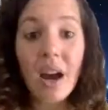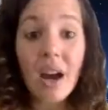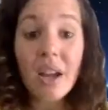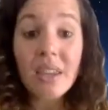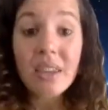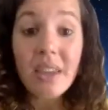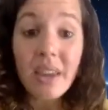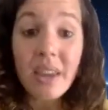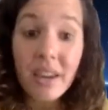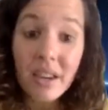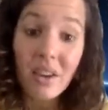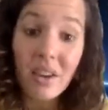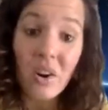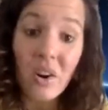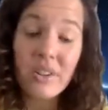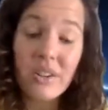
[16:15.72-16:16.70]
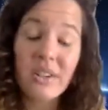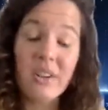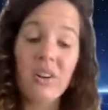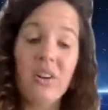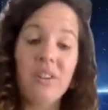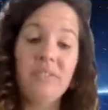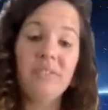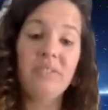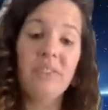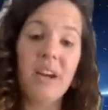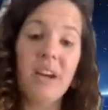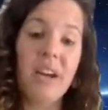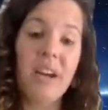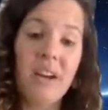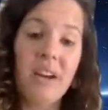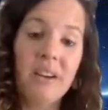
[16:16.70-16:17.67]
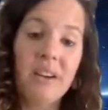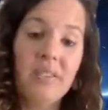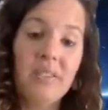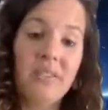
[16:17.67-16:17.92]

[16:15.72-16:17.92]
Yeah, on and off I have.